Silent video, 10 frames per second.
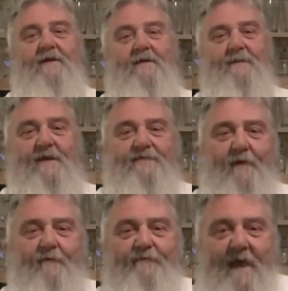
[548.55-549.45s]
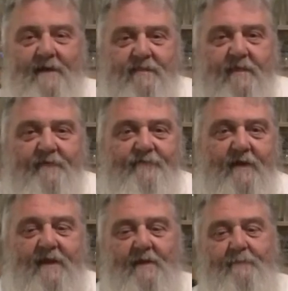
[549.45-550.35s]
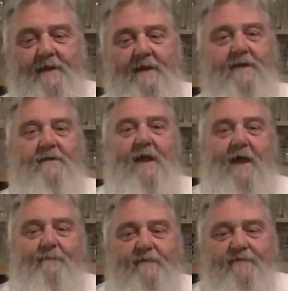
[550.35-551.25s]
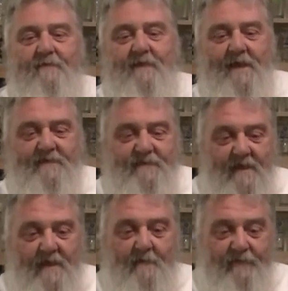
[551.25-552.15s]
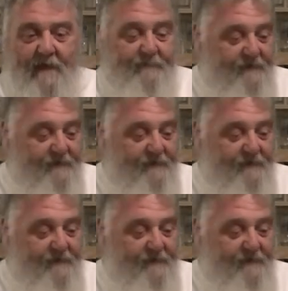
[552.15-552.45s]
it'll make us old fat country hillbilly happy. So guys, with that